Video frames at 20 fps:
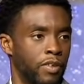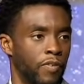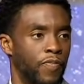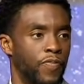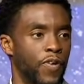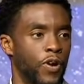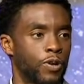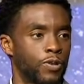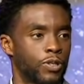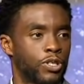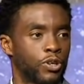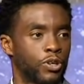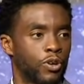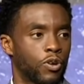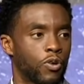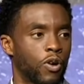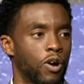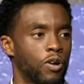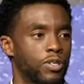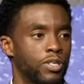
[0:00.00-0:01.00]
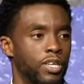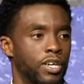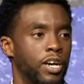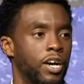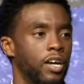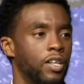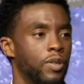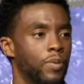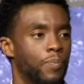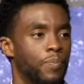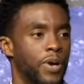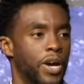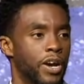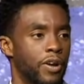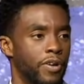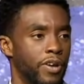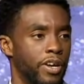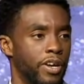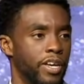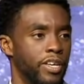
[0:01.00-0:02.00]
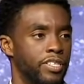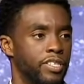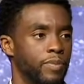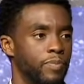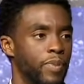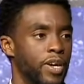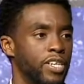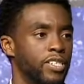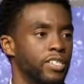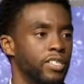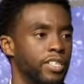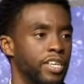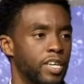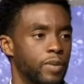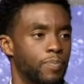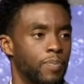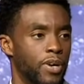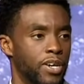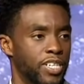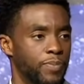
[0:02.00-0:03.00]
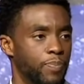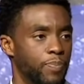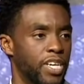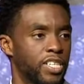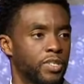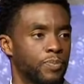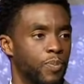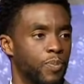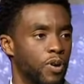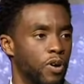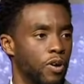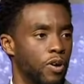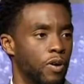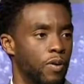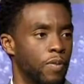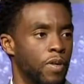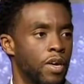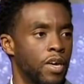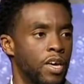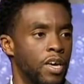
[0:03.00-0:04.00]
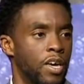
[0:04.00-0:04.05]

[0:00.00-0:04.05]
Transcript: the first to cross the color barrier into Major League Baseball,